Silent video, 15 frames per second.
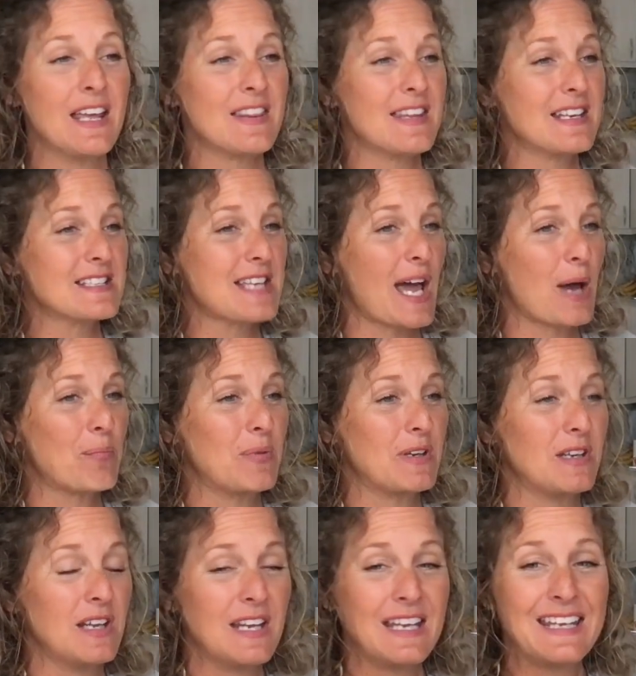Things happen
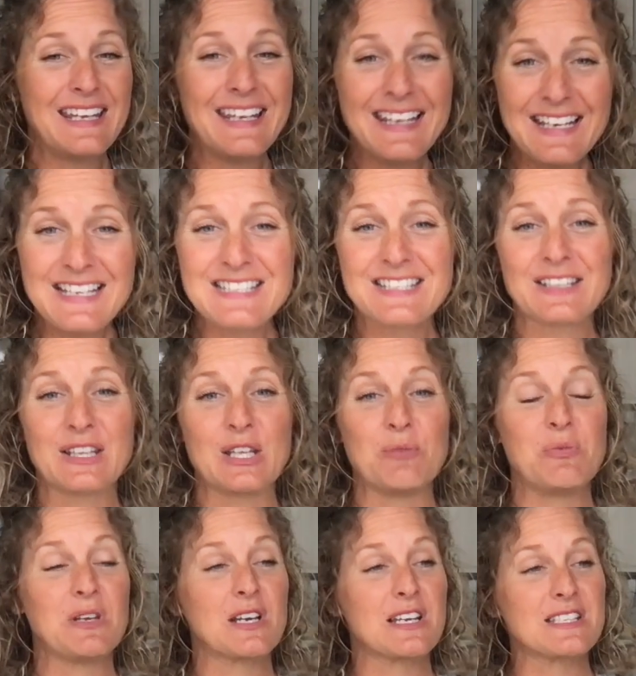easily
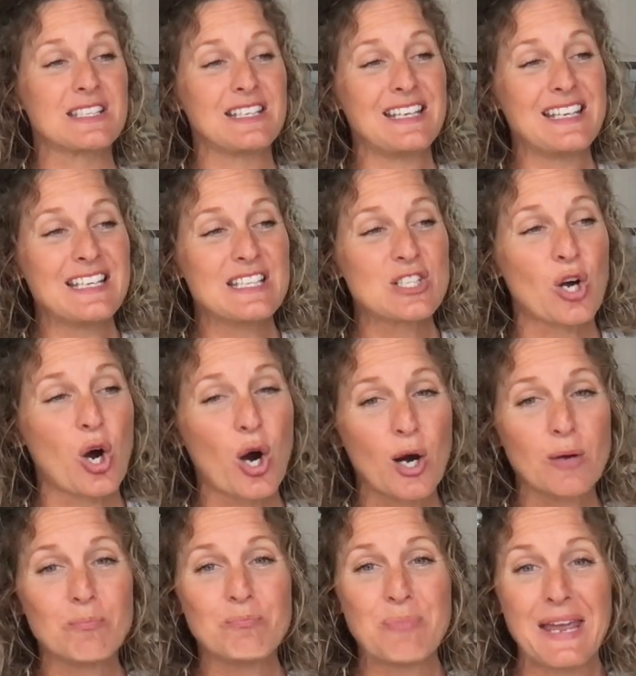because it is
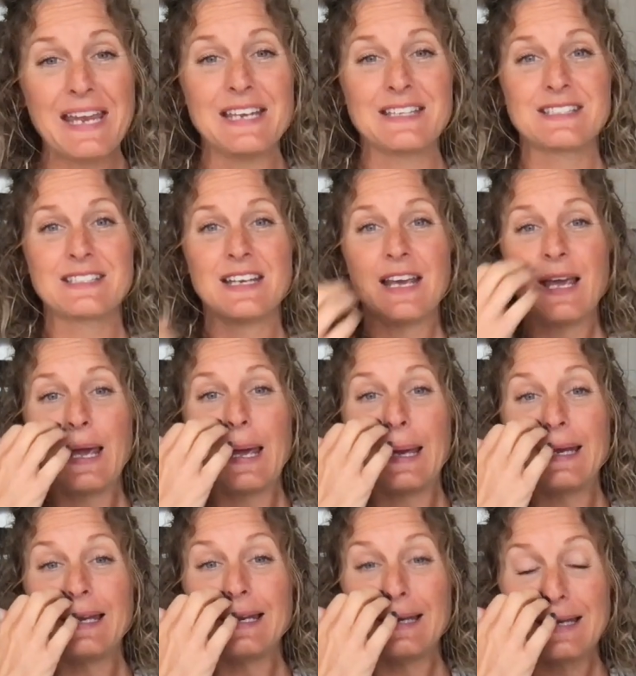heart-based
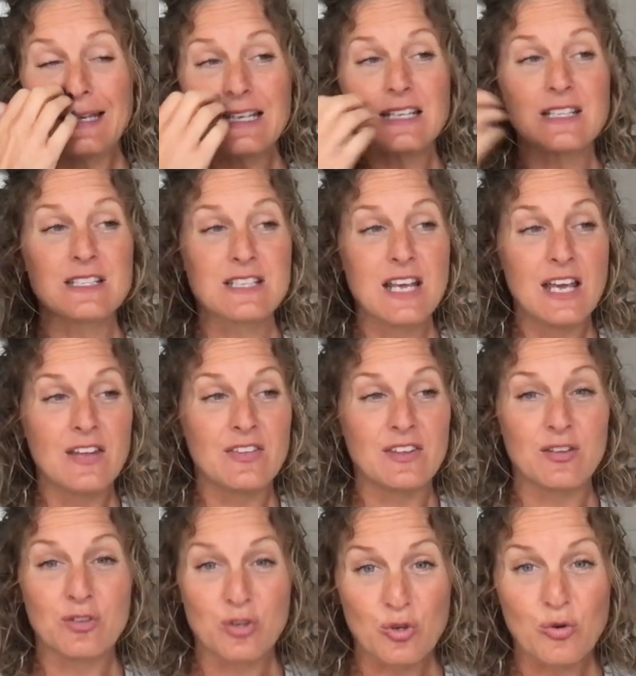and it is
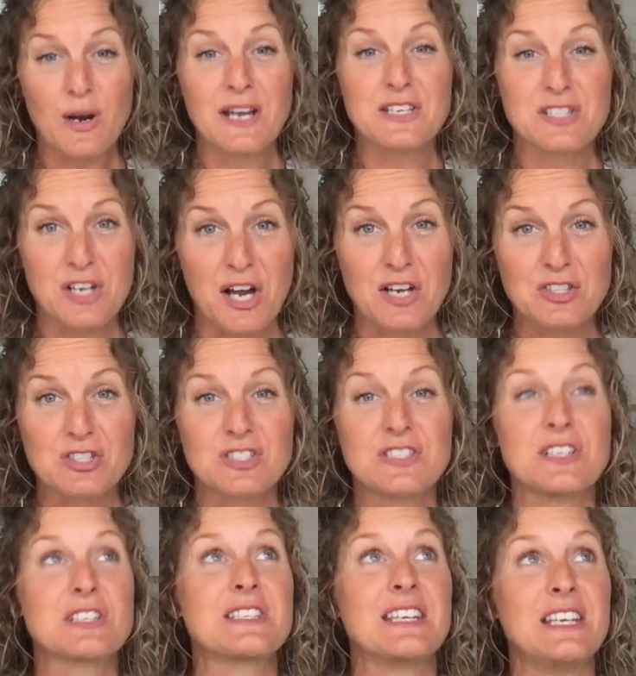the Christ
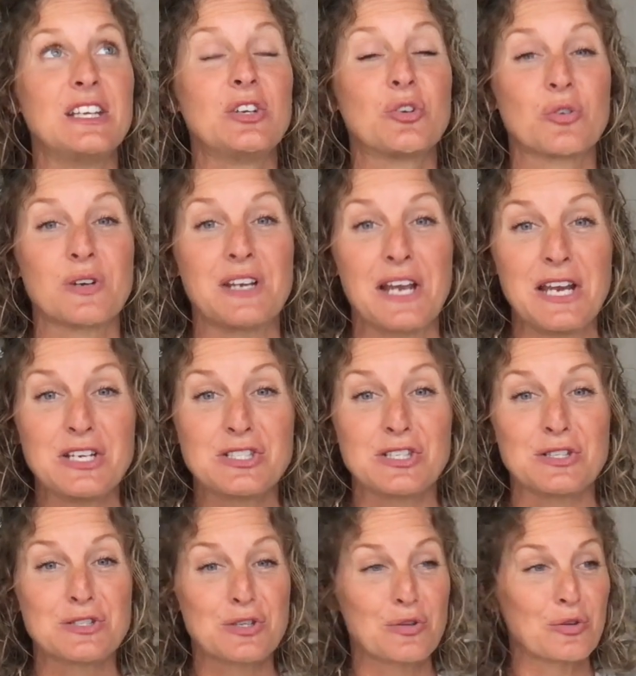consciousness in
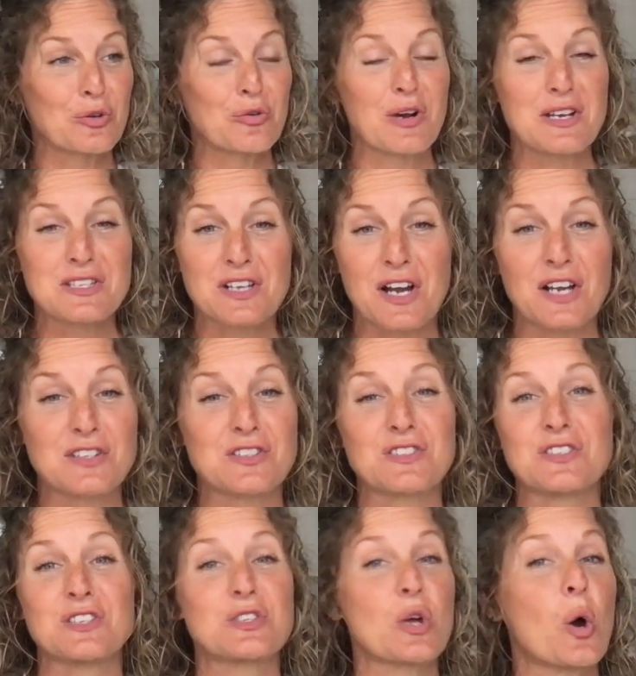creation. So the Christ
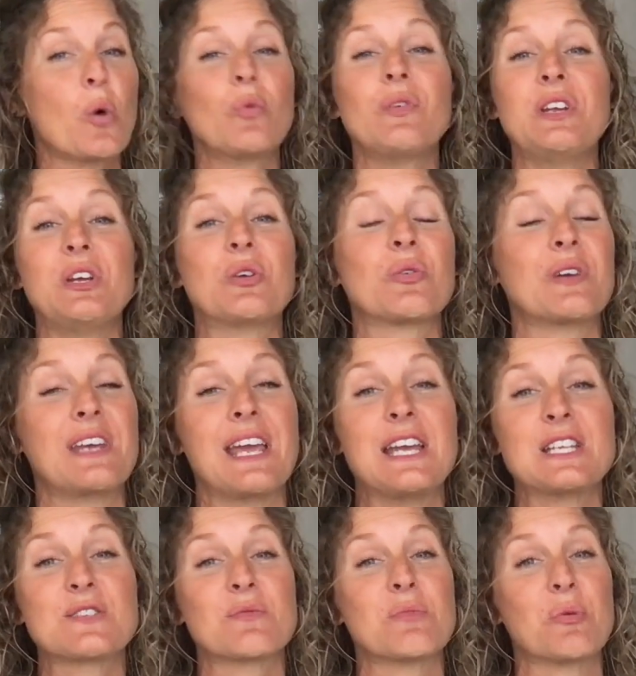consciousness only
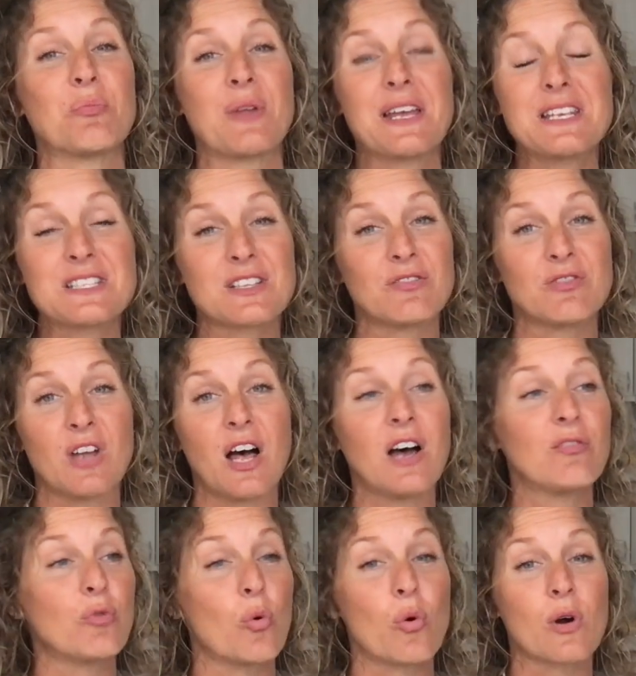creates from a place of
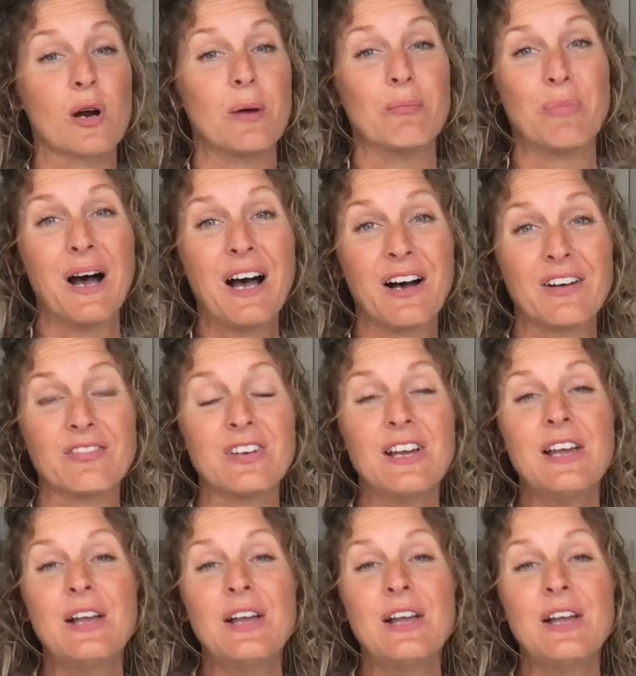love or above.